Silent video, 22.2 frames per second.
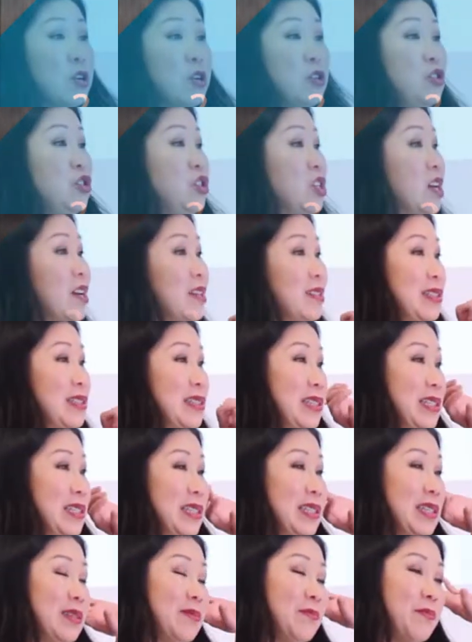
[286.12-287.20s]
are
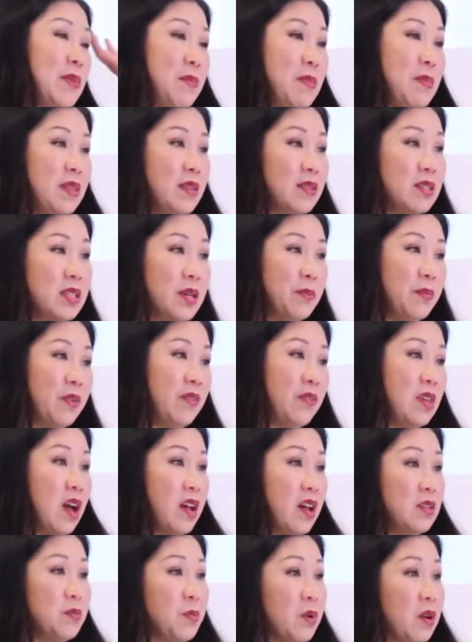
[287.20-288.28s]
just maybe the tip of
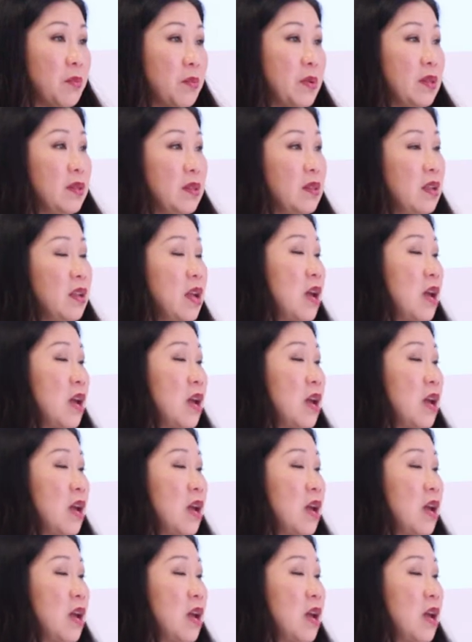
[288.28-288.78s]
the iceberg, but